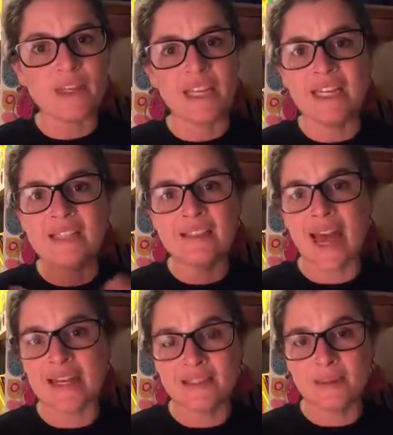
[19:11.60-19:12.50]
It is
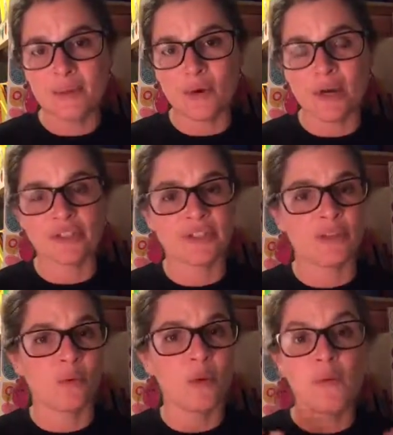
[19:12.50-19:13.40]
not a simple
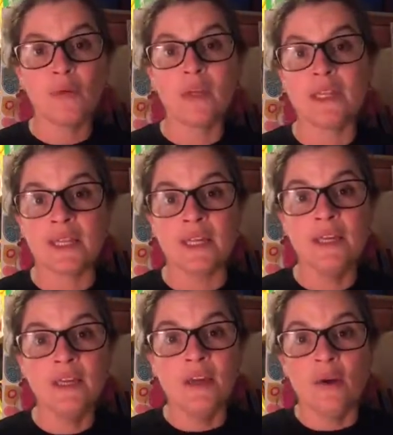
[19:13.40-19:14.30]
question.
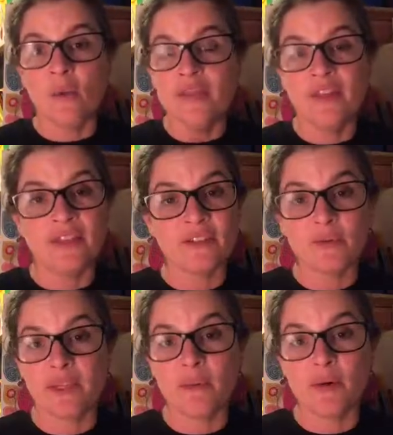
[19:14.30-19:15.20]
One thing that's
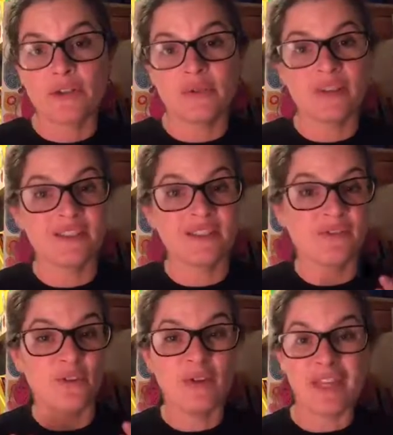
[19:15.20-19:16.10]
really important to us is
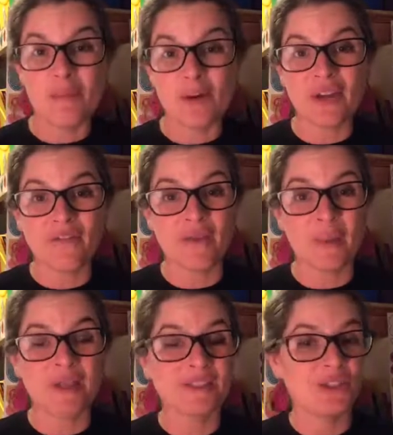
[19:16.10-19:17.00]
if you get a book from us,